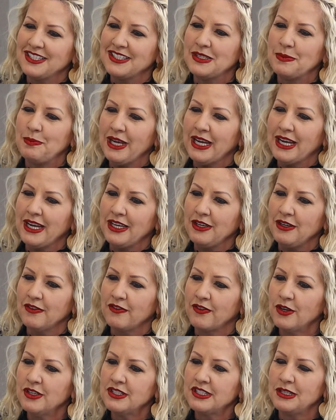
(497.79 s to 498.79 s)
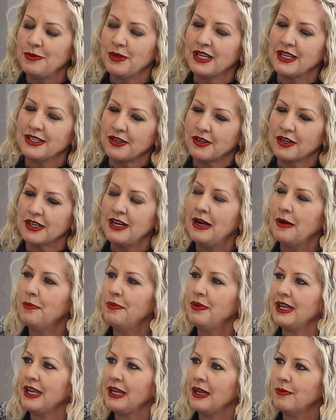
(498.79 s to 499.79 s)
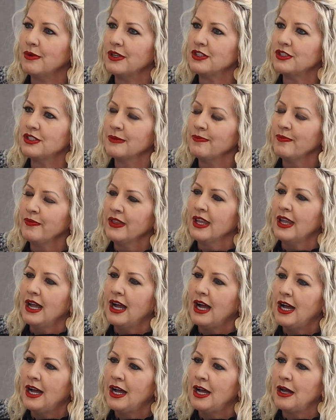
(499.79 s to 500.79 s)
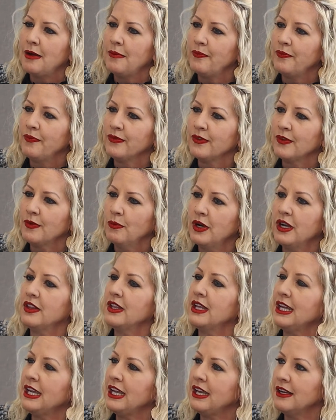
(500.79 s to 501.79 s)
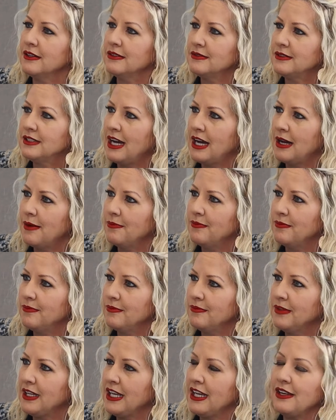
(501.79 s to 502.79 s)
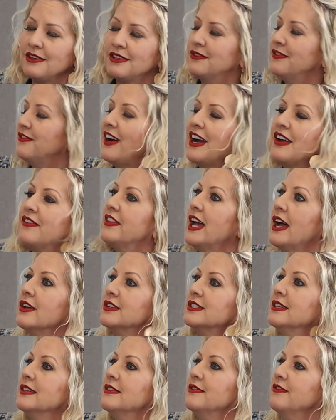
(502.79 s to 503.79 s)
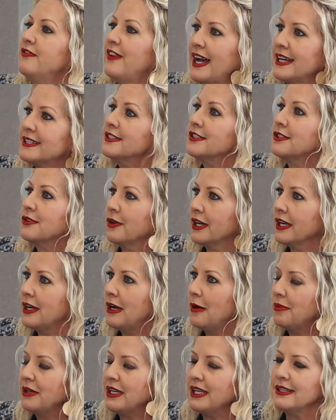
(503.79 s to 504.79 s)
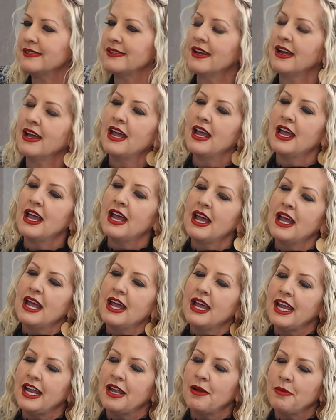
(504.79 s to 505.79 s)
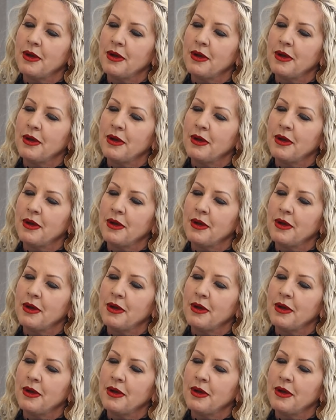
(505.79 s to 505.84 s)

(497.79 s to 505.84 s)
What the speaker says: to speak at a university because our company was one of the top 5,000 fastest growing companies in